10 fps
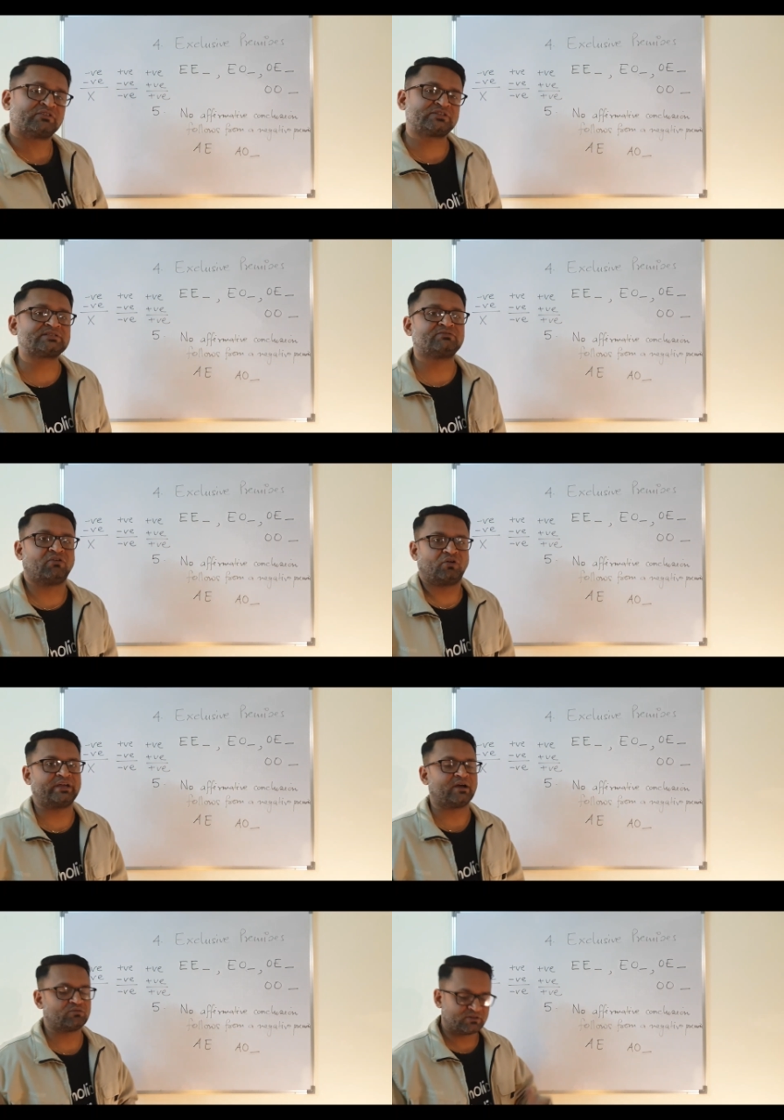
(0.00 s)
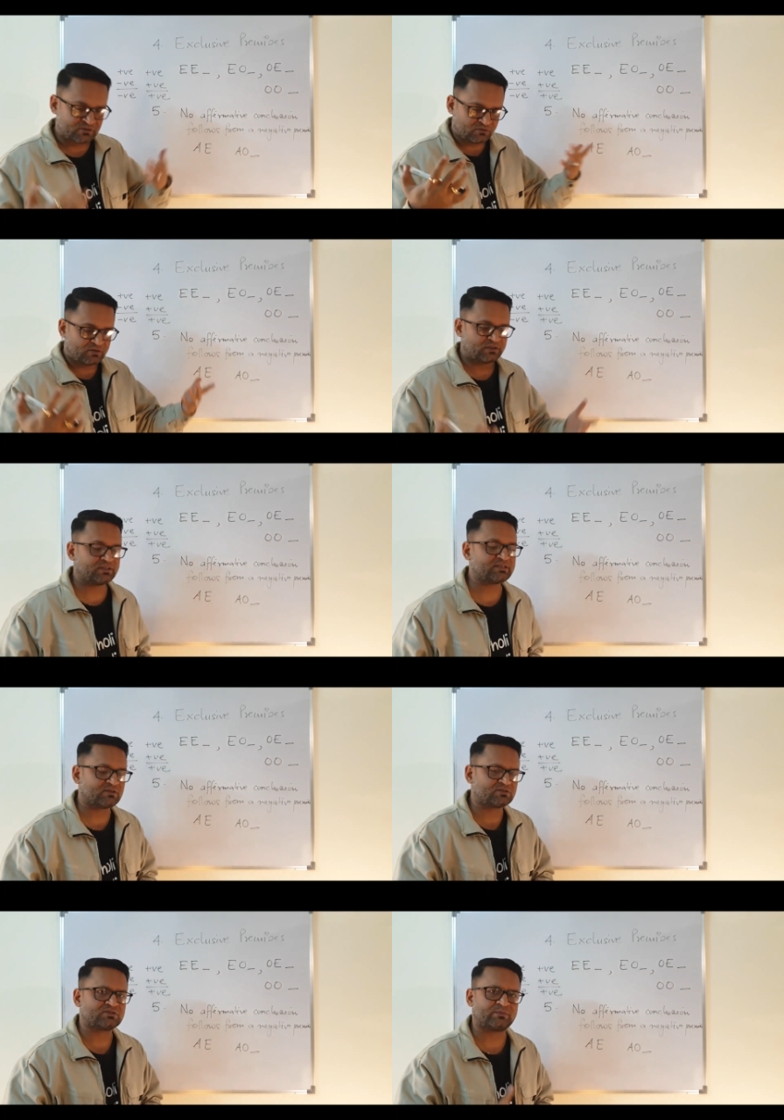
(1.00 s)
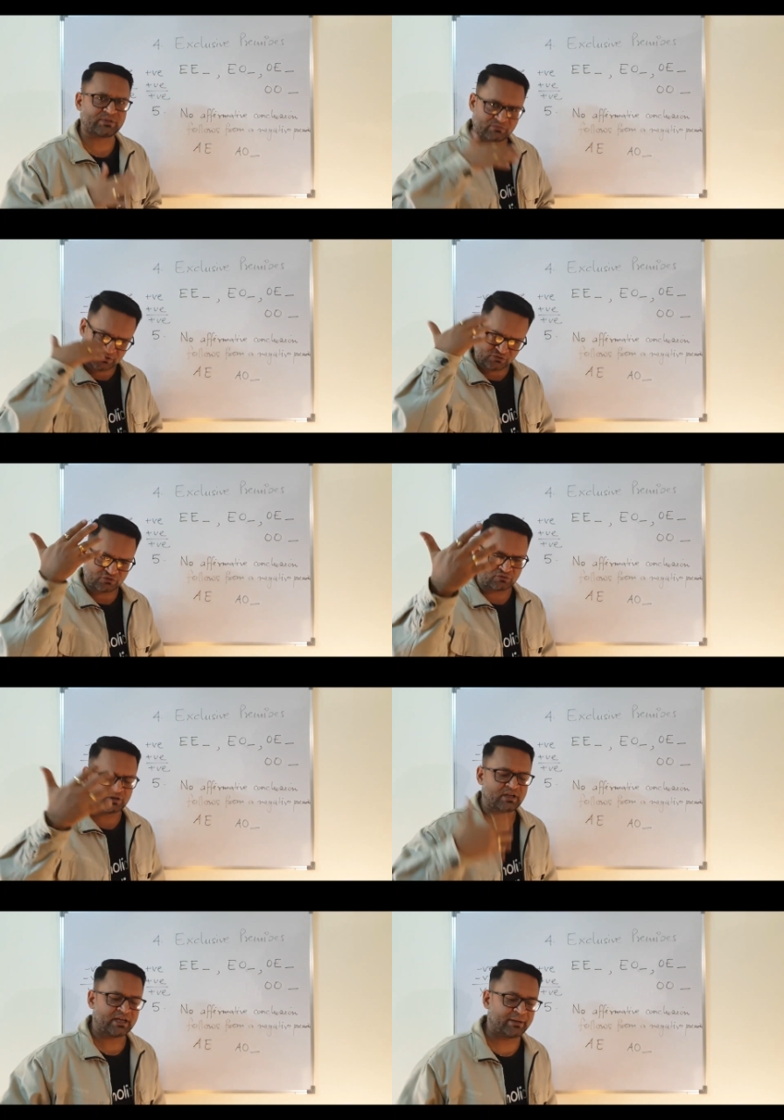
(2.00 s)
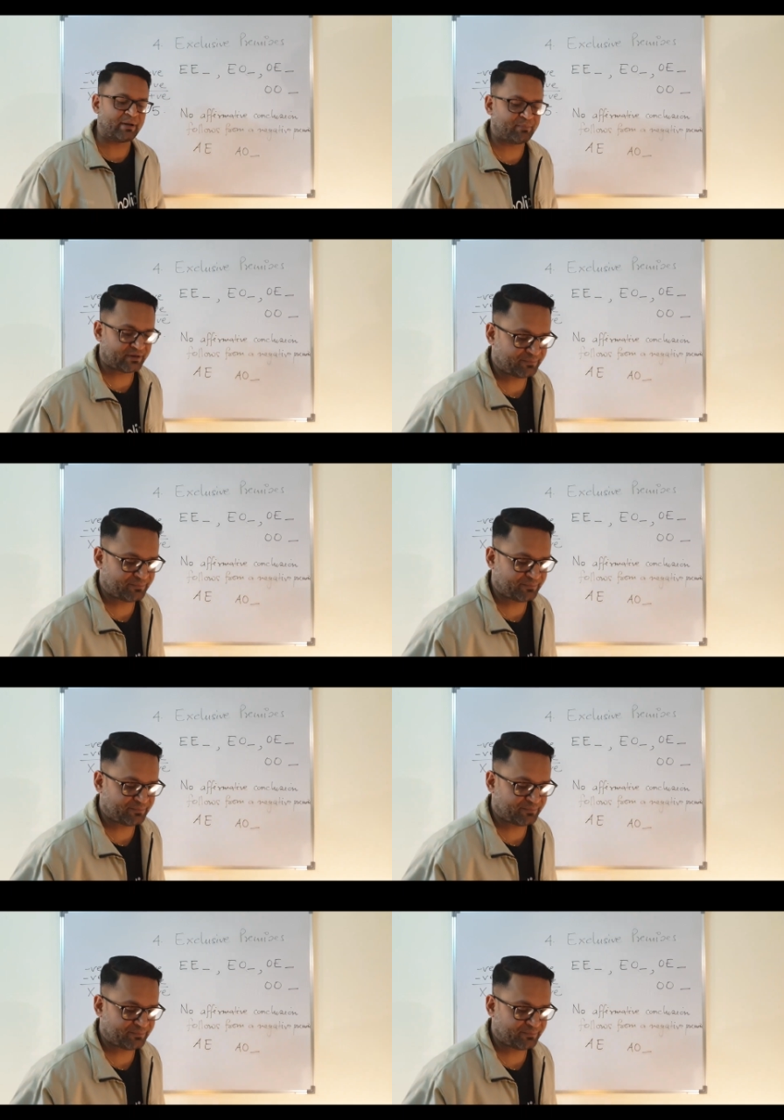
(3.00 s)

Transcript: which is following out. So this is also something which you should remember.